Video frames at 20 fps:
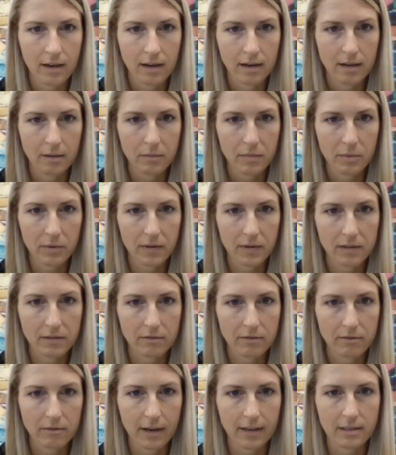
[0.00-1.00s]
I'm going to bring
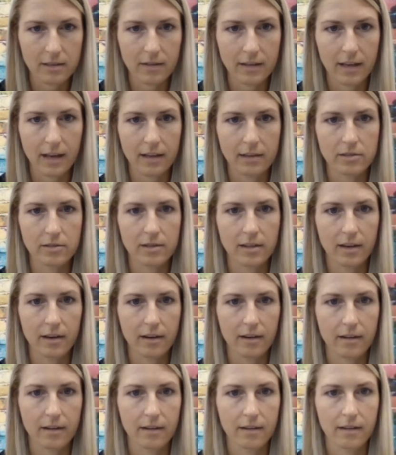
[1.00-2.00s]
this right to the edge
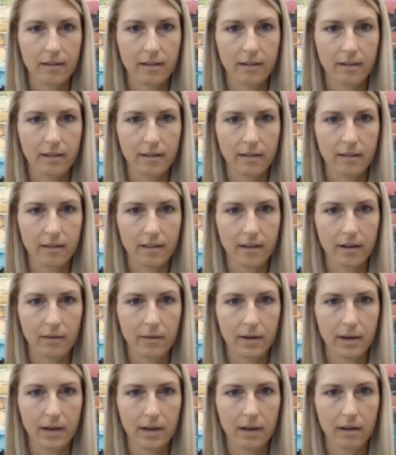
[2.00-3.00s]
there. There
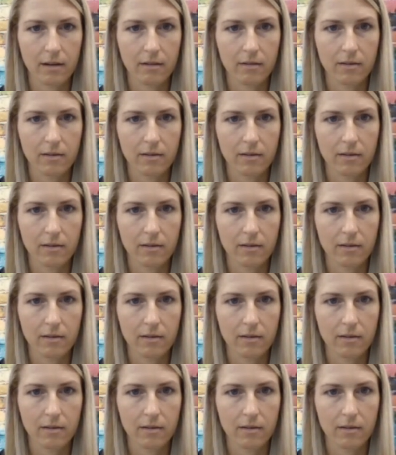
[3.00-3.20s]
we go.